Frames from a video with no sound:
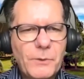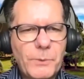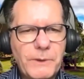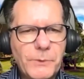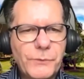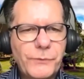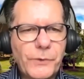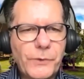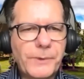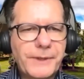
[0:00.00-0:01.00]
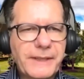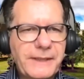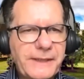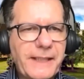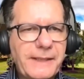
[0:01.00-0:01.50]
will move forward
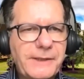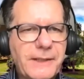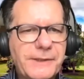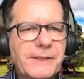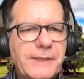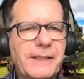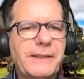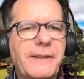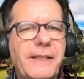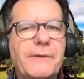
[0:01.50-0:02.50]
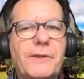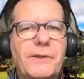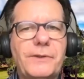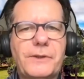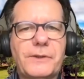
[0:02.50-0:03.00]
and change, let's say, the
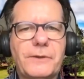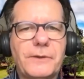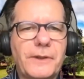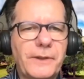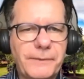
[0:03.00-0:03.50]
agricultural